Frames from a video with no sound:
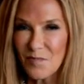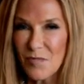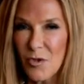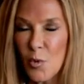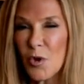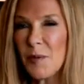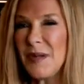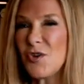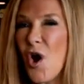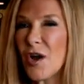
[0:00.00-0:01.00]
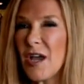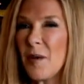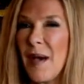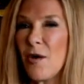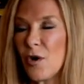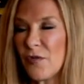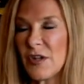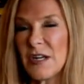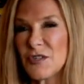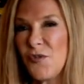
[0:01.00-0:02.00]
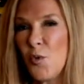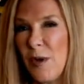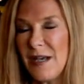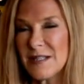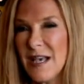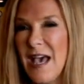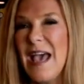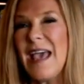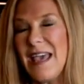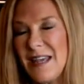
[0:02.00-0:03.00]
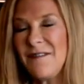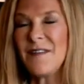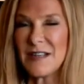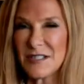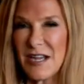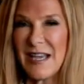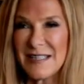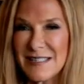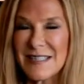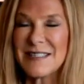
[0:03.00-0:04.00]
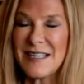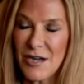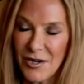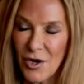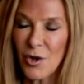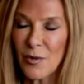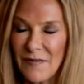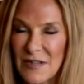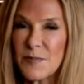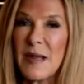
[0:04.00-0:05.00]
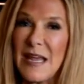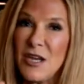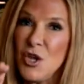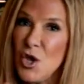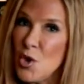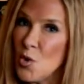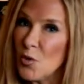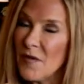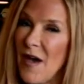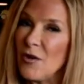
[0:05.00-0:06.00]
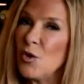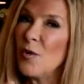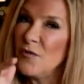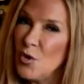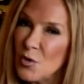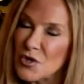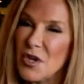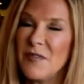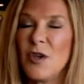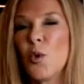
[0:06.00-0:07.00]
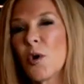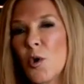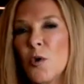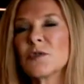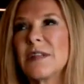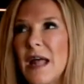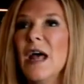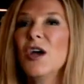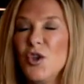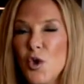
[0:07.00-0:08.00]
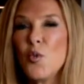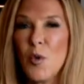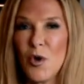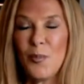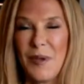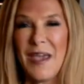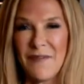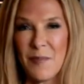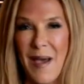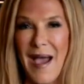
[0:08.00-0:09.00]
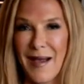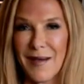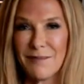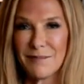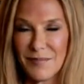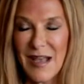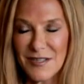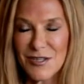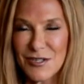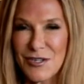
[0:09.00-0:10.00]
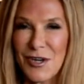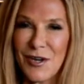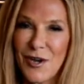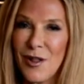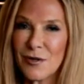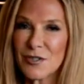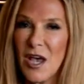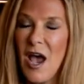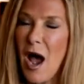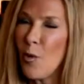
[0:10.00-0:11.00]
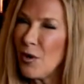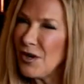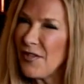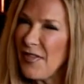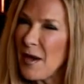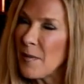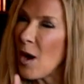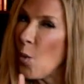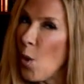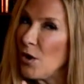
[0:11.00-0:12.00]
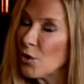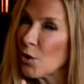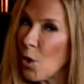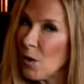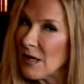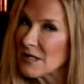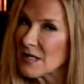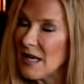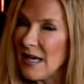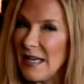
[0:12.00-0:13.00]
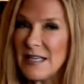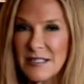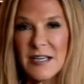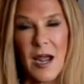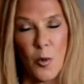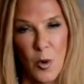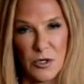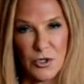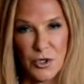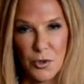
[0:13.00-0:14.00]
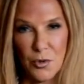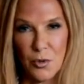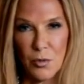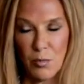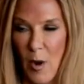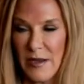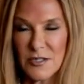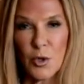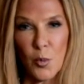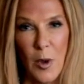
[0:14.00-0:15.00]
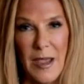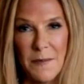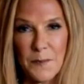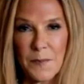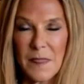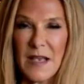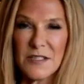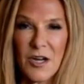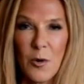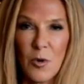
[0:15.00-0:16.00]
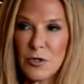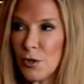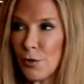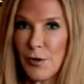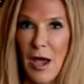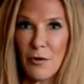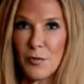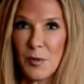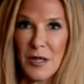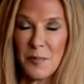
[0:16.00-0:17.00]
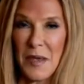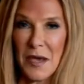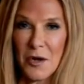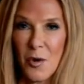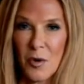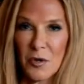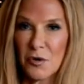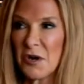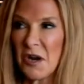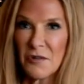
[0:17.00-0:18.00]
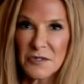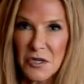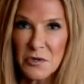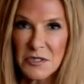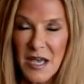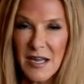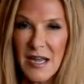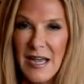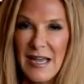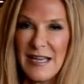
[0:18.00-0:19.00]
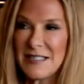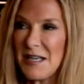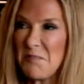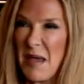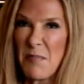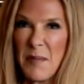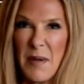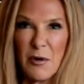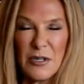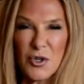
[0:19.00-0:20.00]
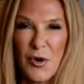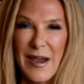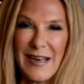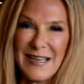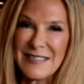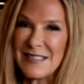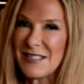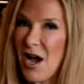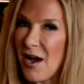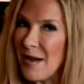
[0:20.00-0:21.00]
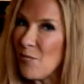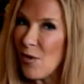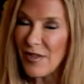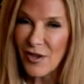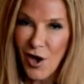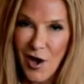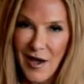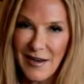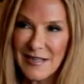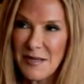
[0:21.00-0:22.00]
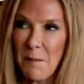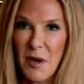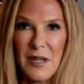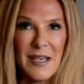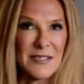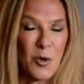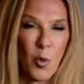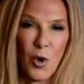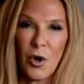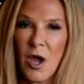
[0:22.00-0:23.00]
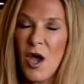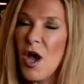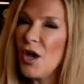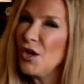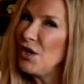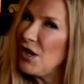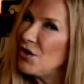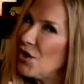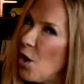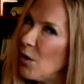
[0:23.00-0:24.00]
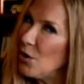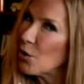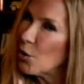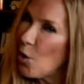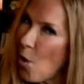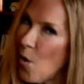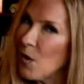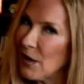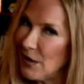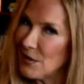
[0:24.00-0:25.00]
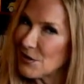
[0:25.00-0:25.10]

We're going to be talking about over the next few weeks investing a $69 investment in you, the value of you achieving your goals that you will be given back. that $69. I want you to think about what your goal is. Is it I want to weigh a certain weight? Is it I want to learn how to play the piano or learn another skill set? Is it make my marriage great? Is it time with God? Is it money? Is it work? You need to know what your goal is